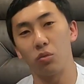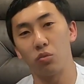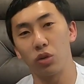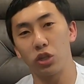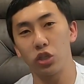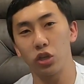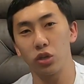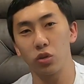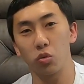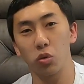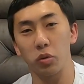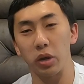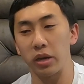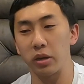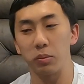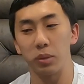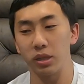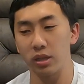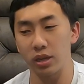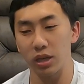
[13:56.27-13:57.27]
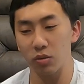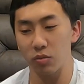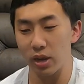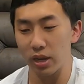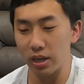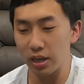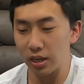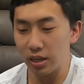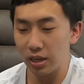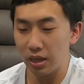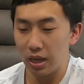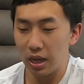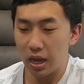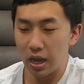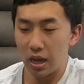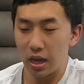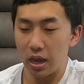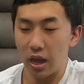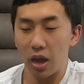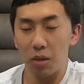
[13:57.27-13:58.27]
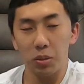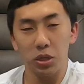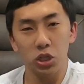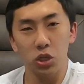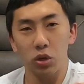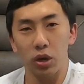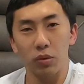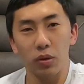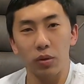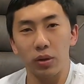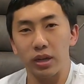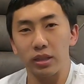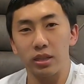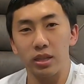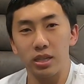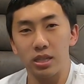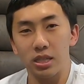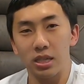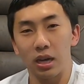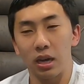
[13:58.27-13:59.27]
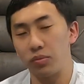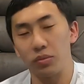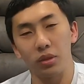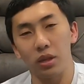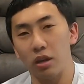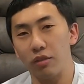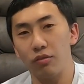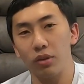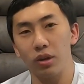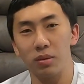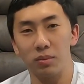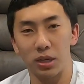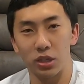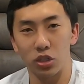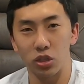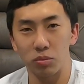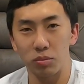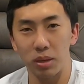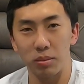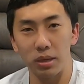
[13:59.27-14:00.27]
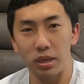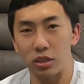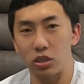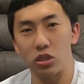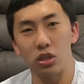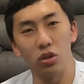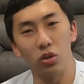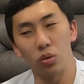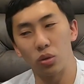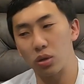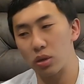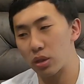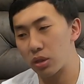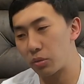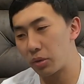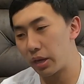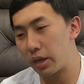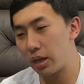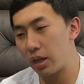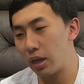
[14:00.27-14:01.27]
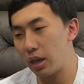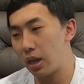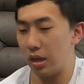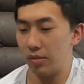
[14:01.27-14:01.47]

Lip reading: Richard regrettability rating, how much do I regret this? Not very much, maybe a 2 or a 3.